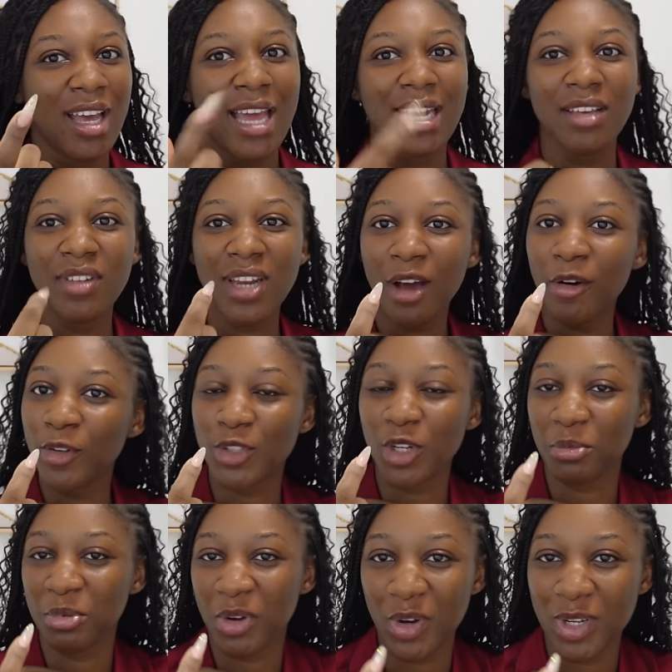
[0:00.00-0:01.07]
and even i was
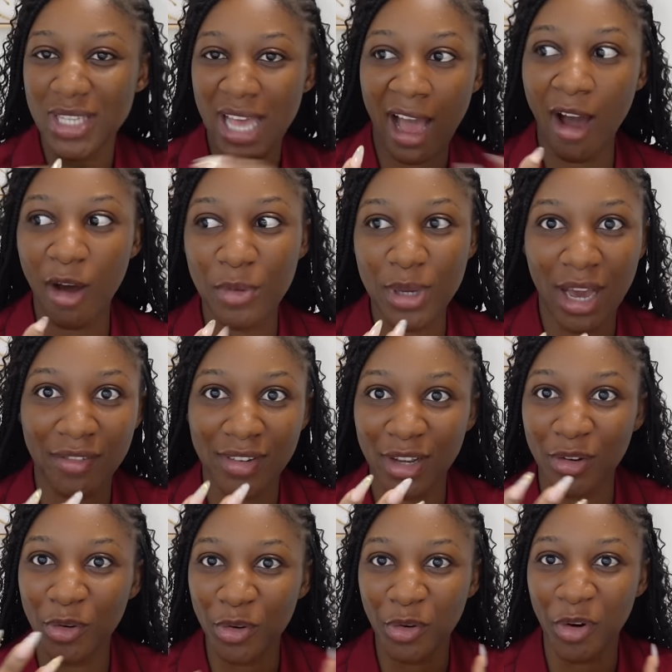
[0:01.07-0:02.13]
shocked because how are we having
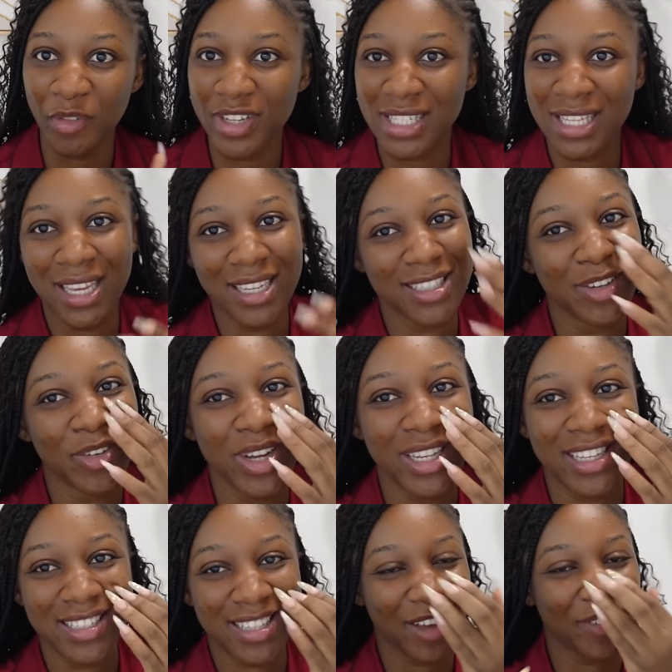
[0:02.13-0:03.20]
a good conversation when
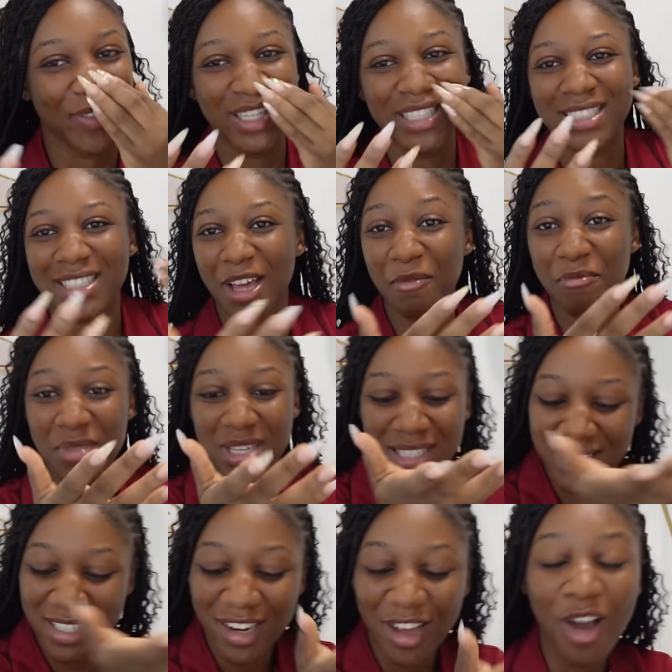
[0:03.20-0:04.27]
there's our first time
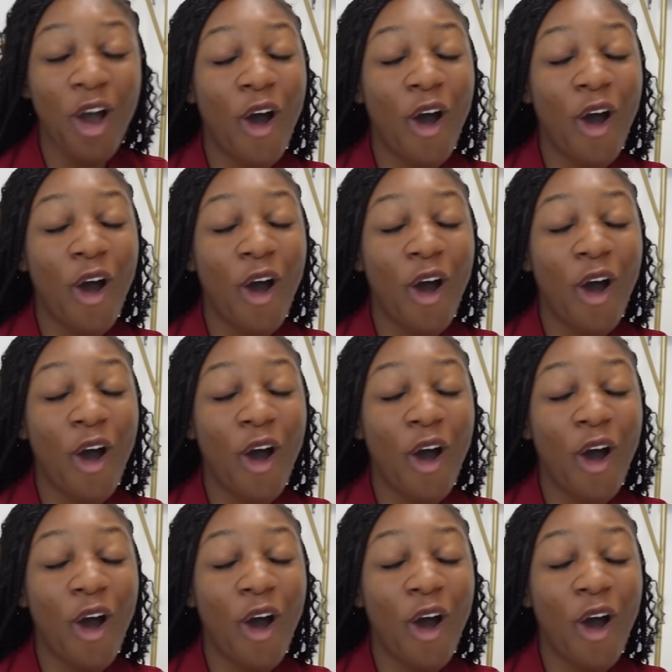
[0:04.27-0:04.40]
meeting